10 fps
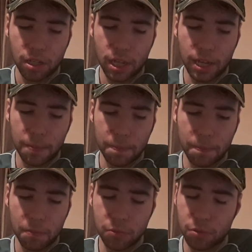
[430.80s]

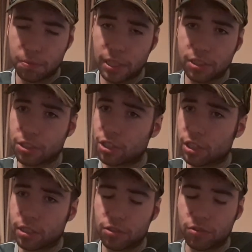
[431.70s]
So please enjoy
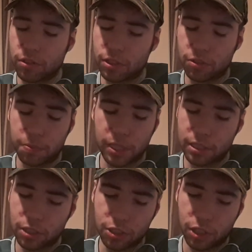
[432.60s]
it. Truly,
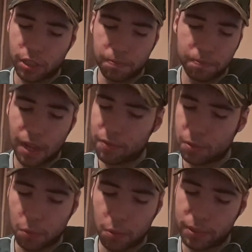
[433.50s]
please enjoy every
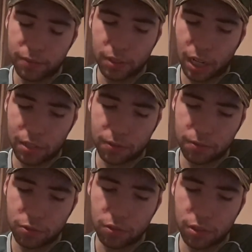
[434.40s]
moment of your life.
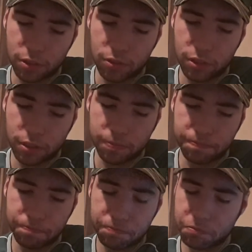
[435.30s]
Truly, truly.
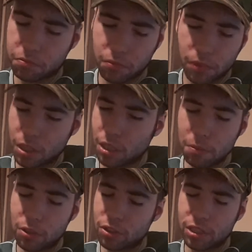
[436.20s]

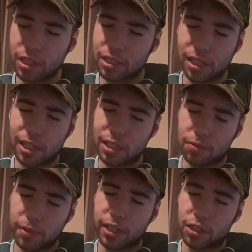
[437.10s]
Because things like this
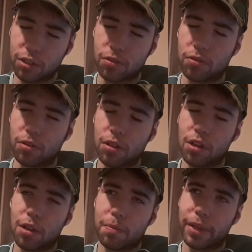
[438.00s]
really do
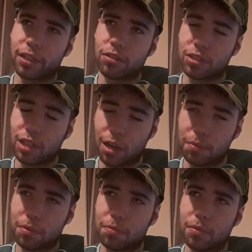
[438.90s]
make you
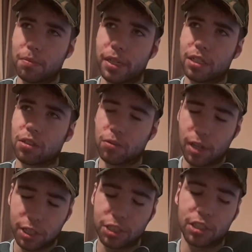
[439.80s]
stop and make you
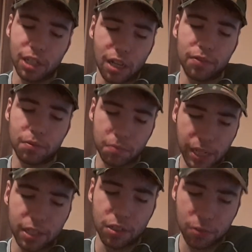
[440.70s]
question life and
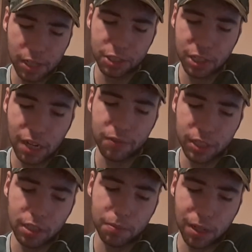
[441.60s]
make you question
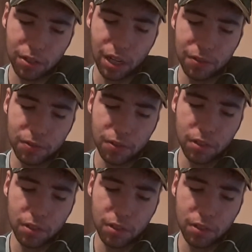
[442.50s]
everything about life.